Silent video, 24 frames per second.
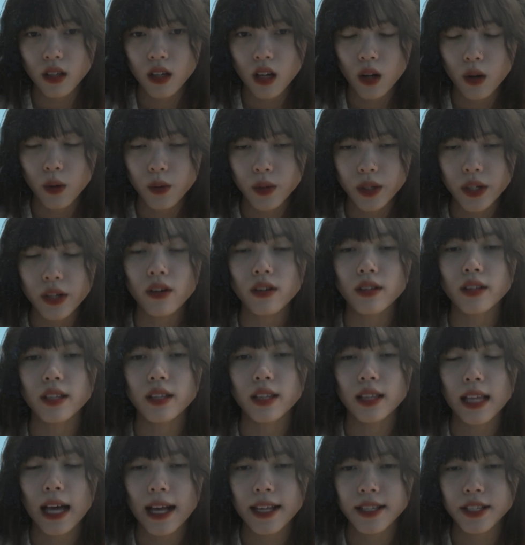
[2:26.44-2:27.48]
We are the
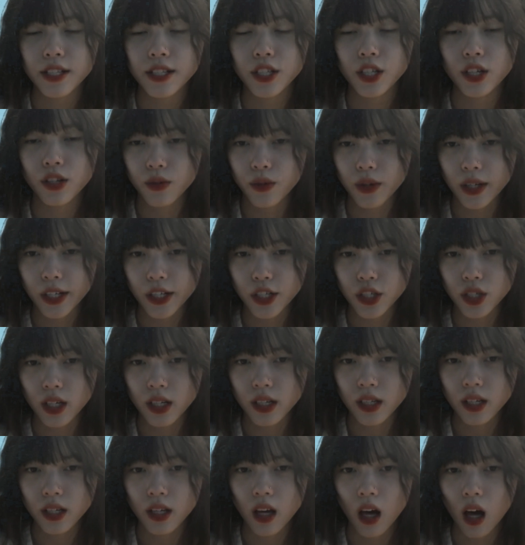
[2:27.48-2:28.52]
last
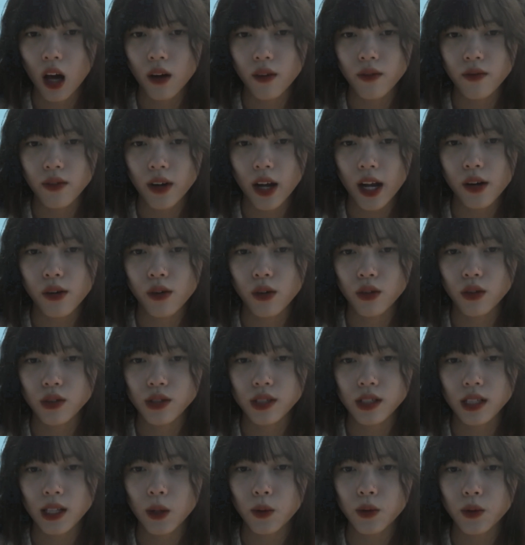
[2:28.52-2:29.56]
generation, a viral
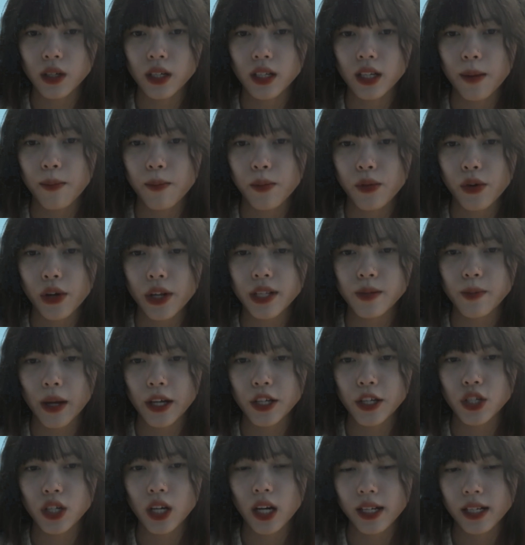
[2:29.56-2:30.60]
slogan embraced
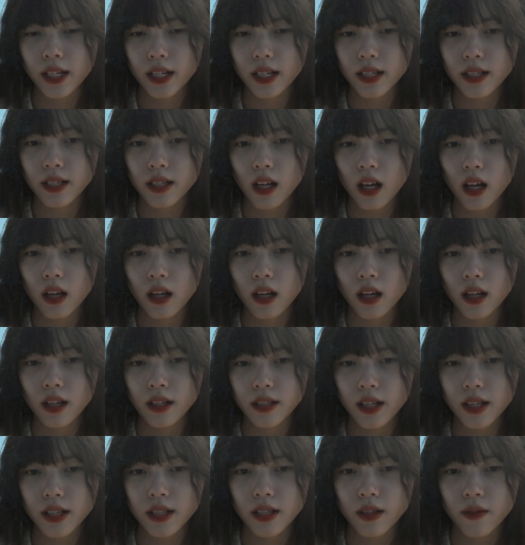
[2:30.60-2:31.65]
by China's
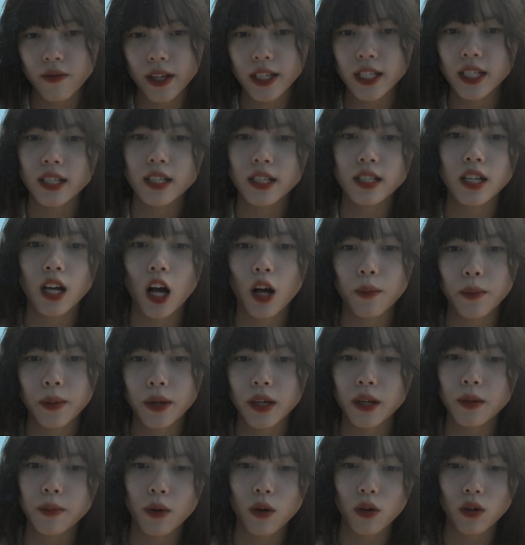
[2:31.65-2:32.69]
disaffected young
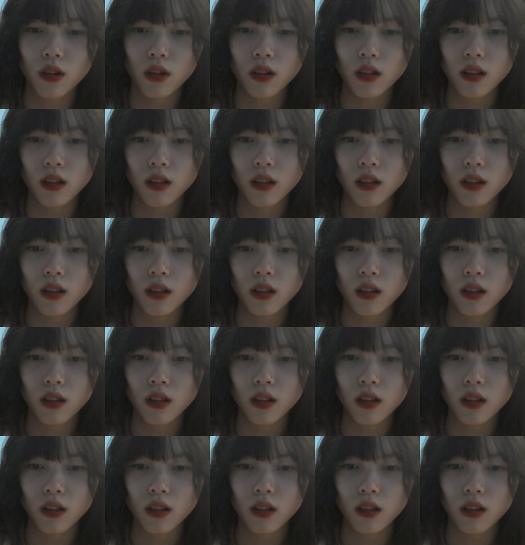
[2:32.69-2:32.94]
people.